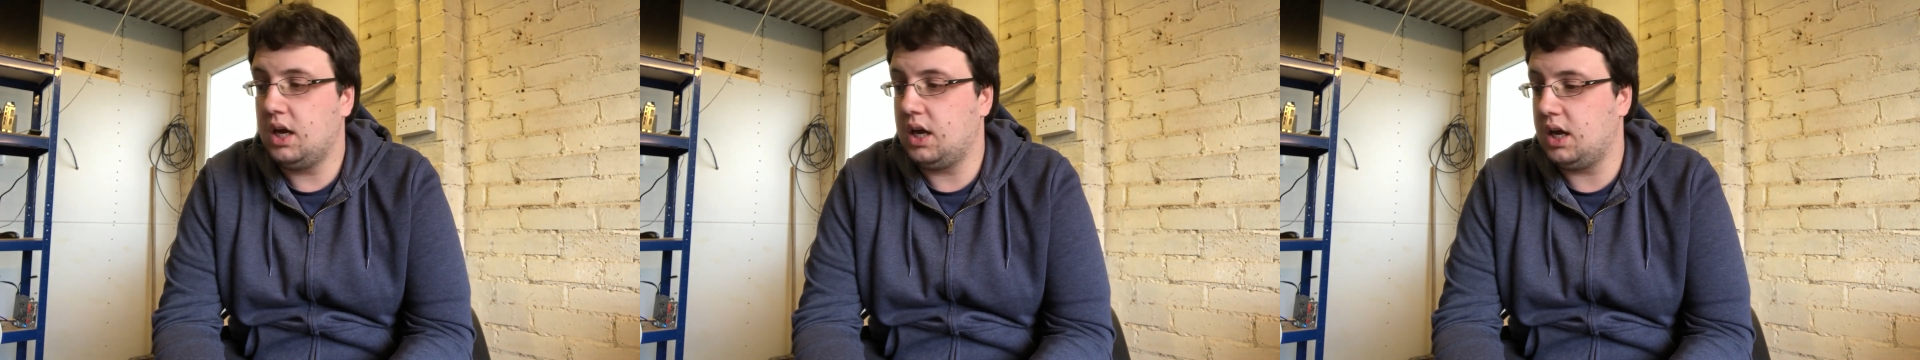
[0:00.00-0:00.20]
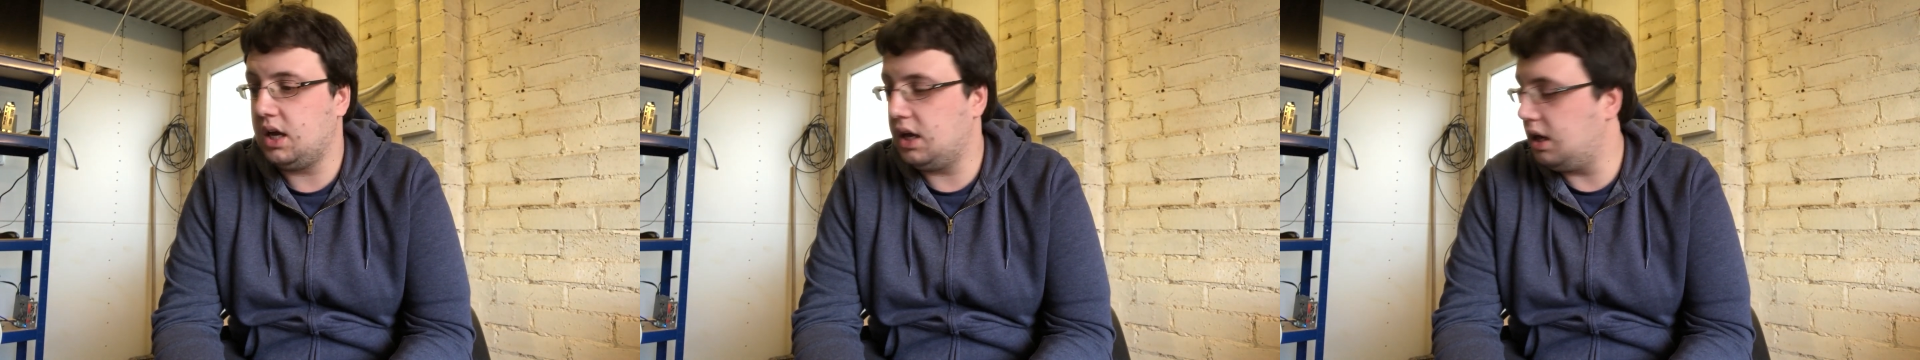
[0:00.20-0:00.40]

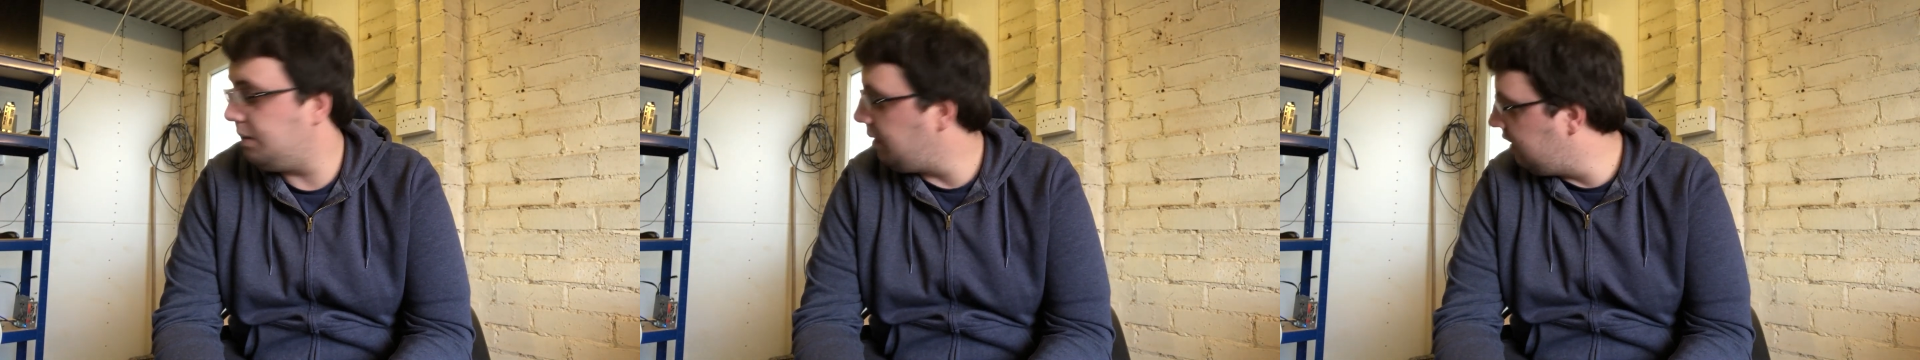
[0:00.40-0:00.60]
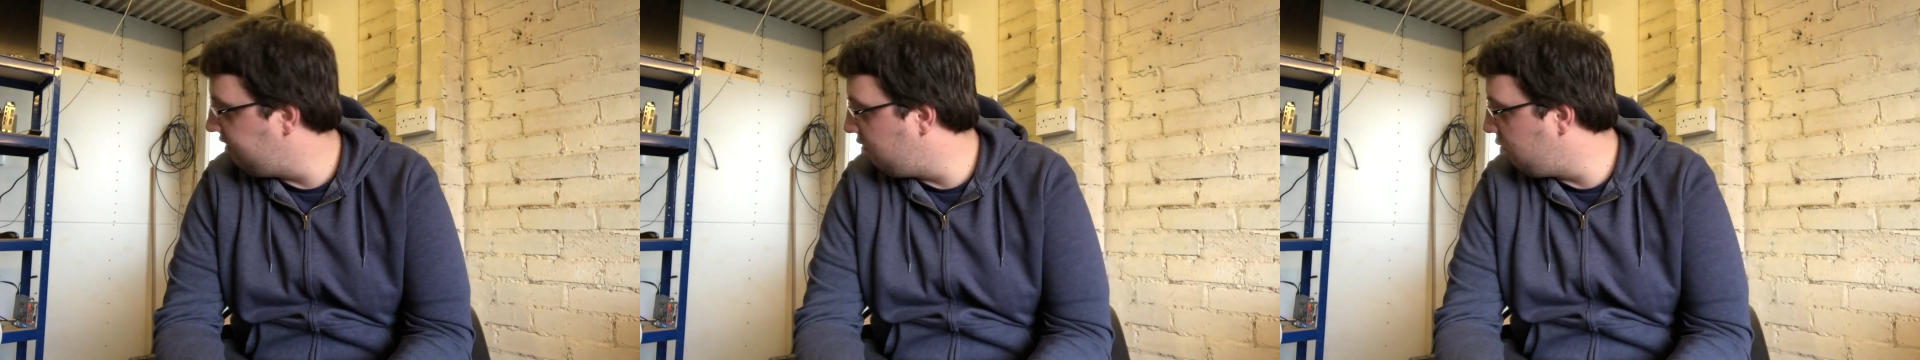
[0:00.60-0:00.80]

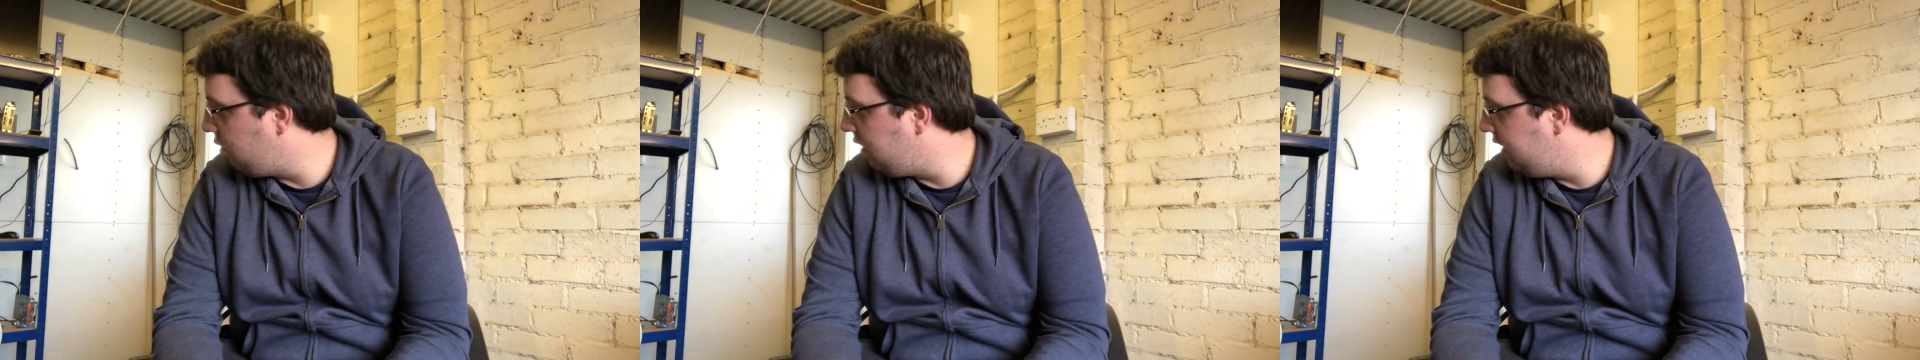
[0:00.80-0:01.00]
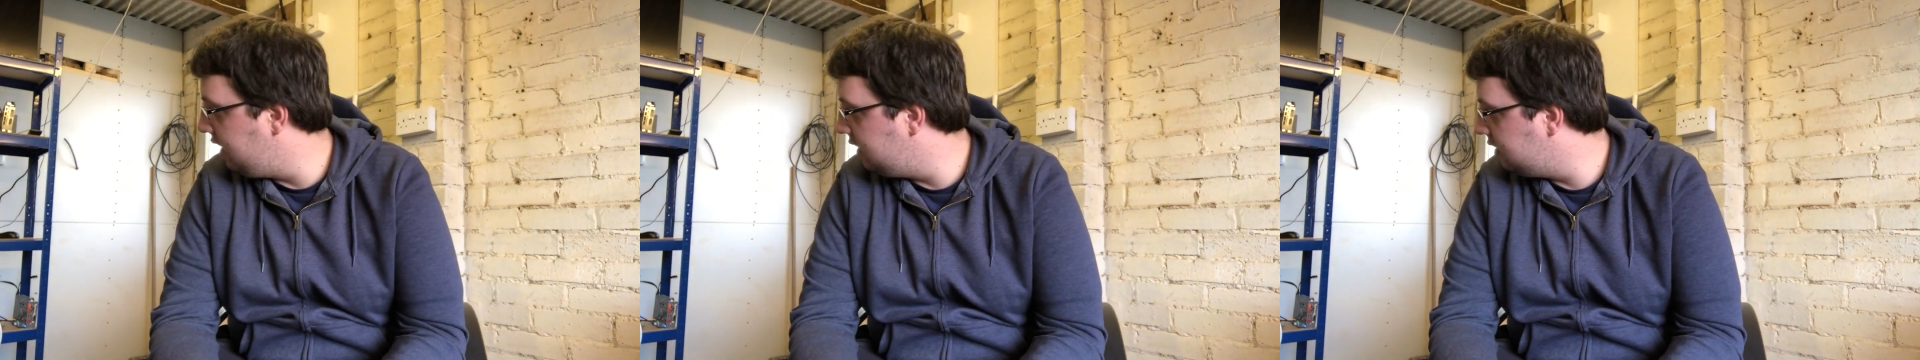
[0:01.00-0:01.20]

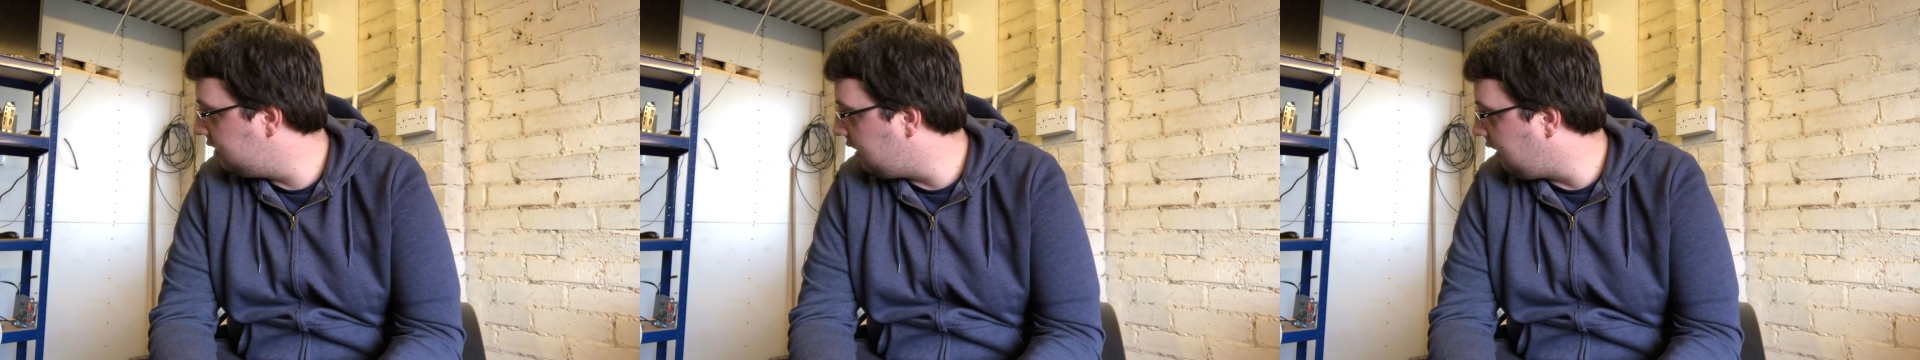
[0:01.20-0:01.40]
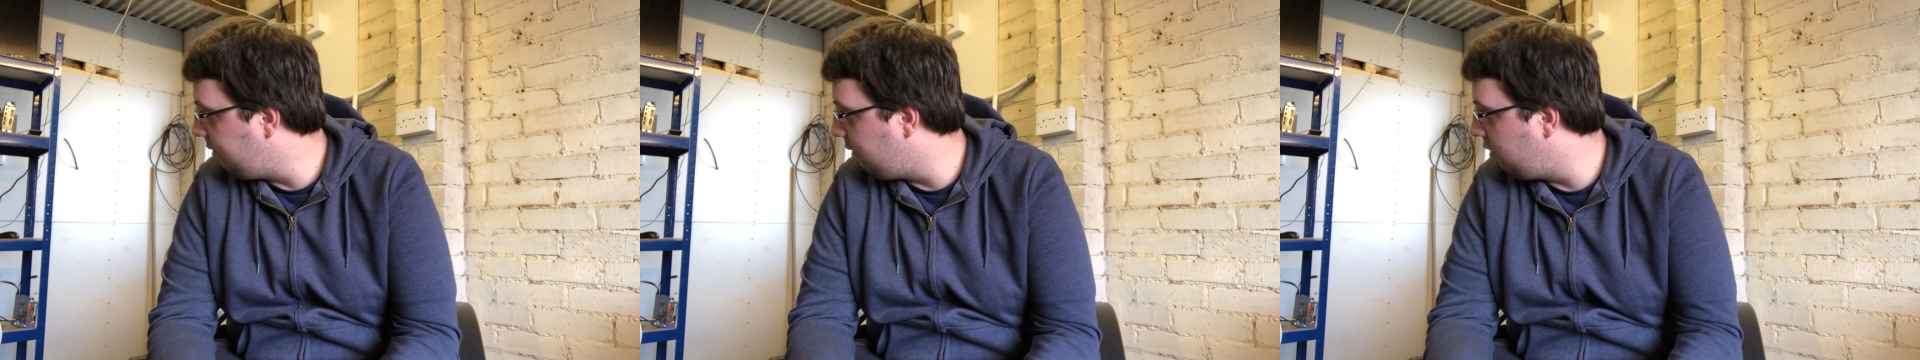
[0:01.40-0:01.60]

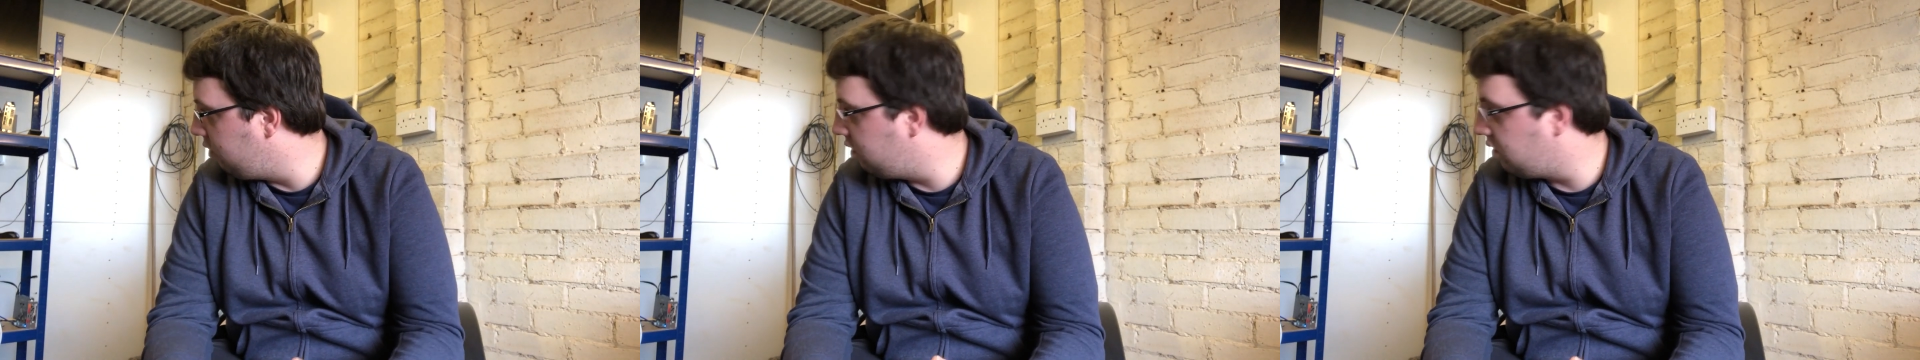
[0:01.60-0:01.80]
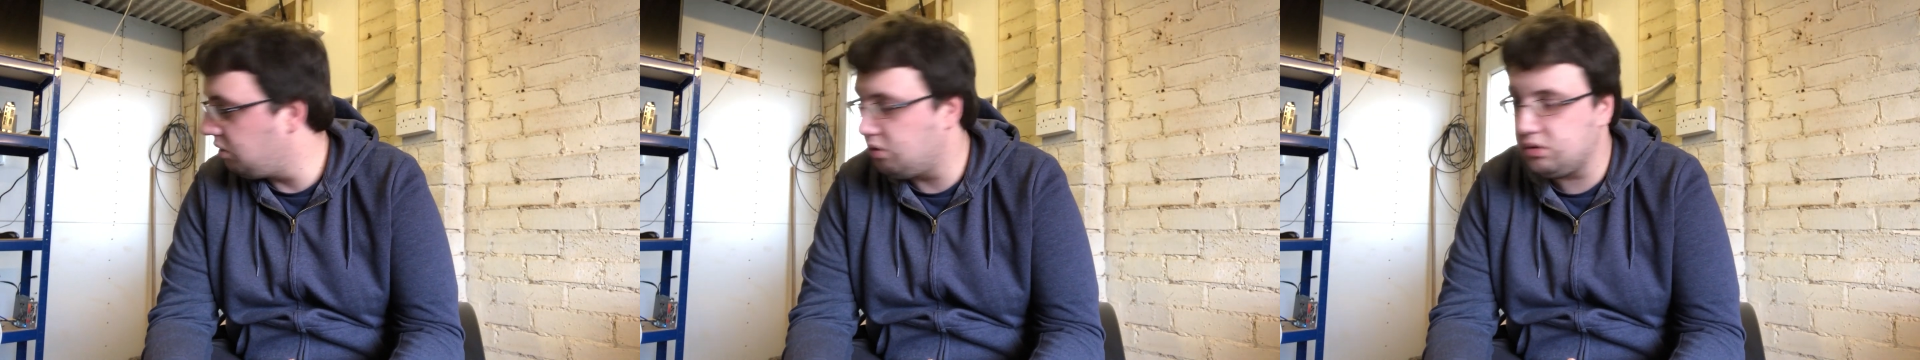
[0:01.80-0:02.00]
Otherwise, I'm
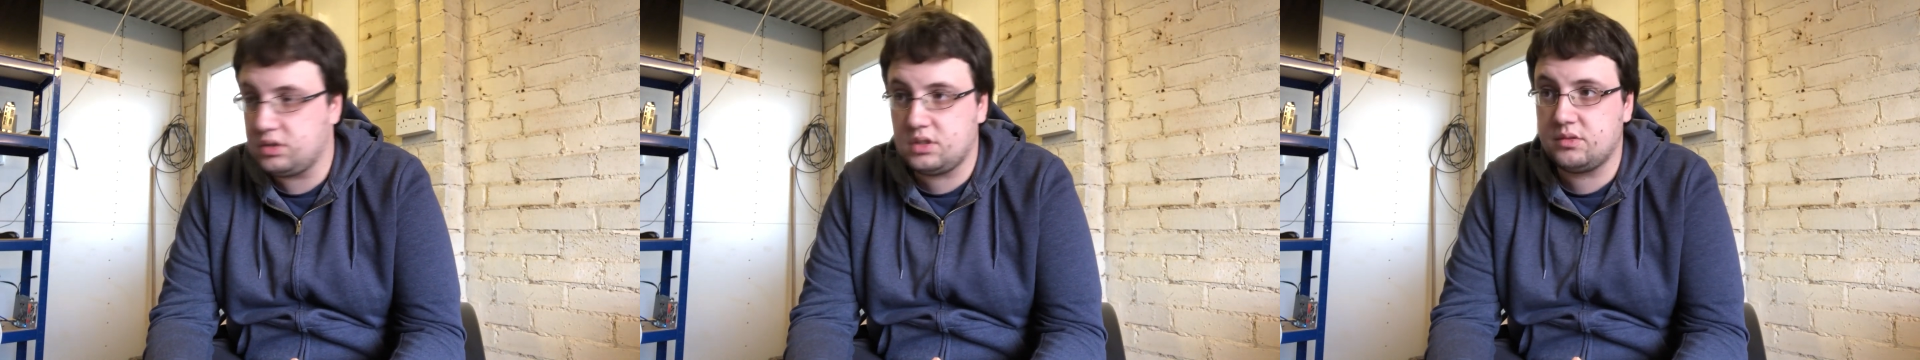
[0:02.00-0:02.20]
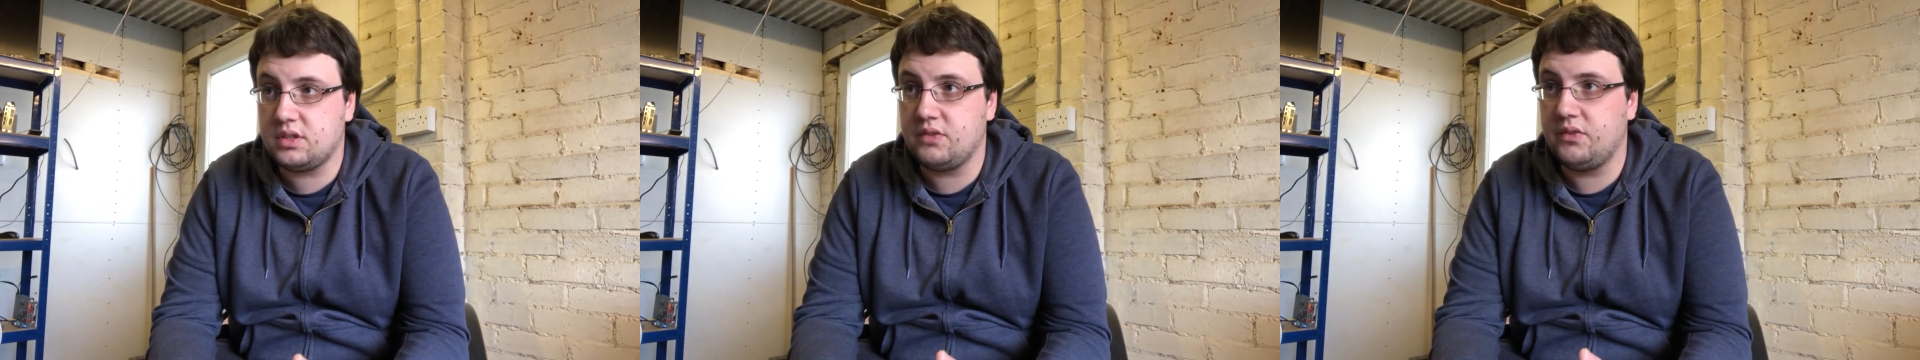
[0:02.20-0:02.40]
on course
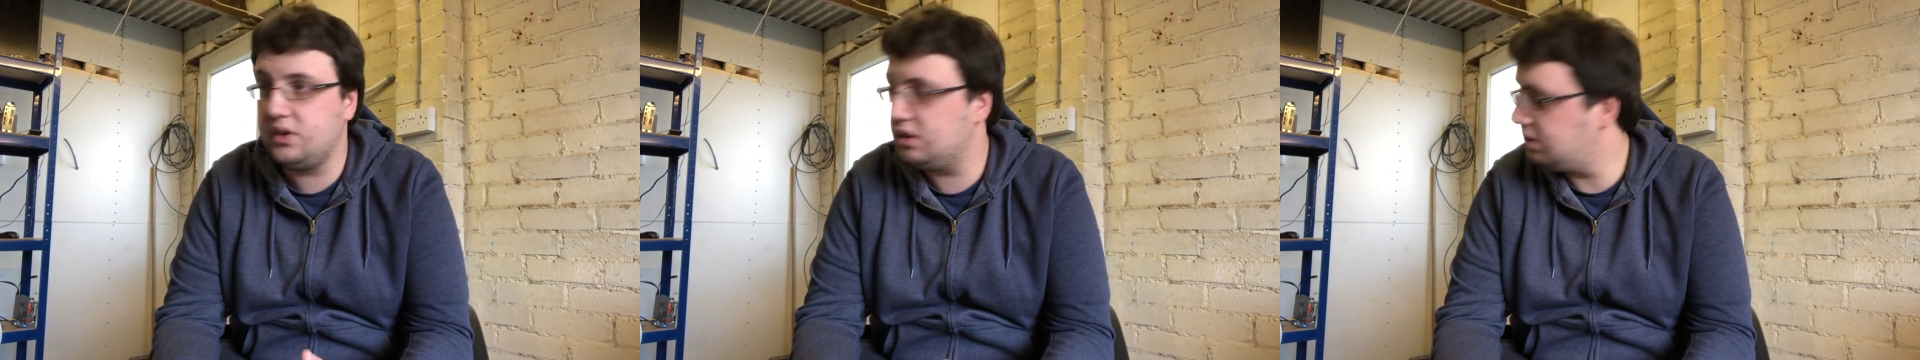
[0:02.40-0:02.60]
to